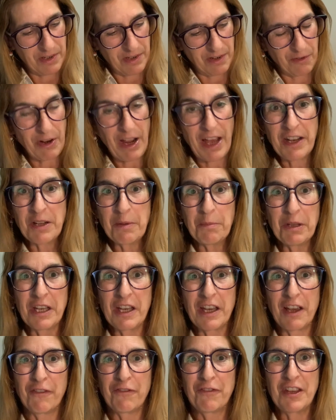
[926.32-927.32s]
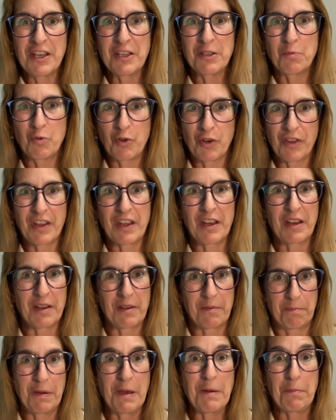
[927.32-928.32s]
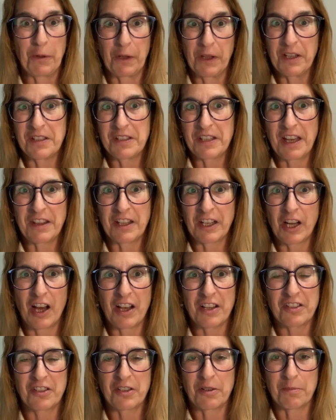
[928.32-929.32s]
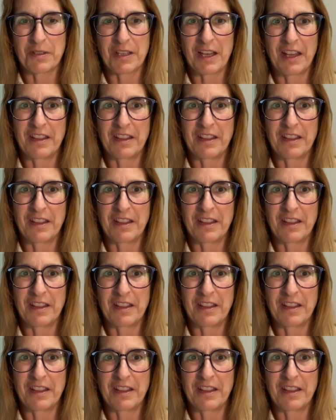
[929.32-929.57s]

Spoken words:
randomly if these were the people inside the costumes.